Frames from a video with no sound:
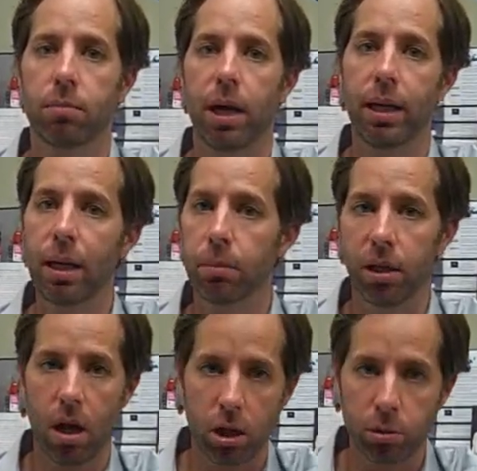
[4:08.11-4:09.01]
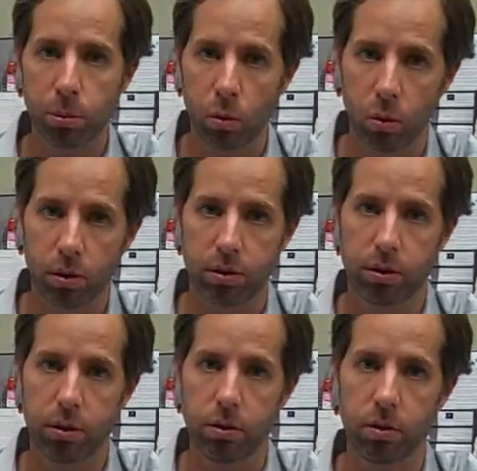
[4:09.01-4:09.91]
by enabling entrepreneurs
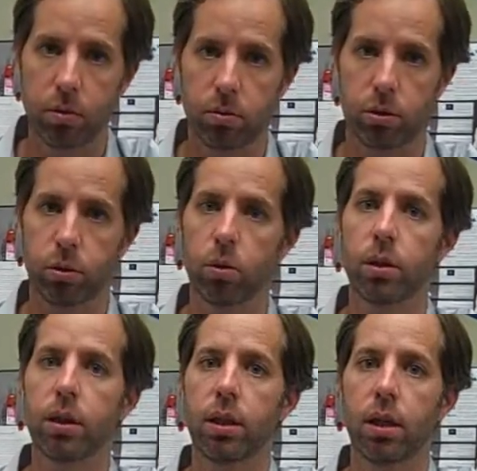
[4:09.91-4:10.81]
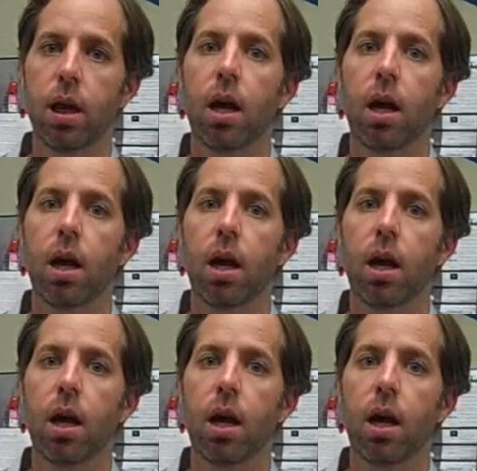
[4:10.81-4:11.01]
to truly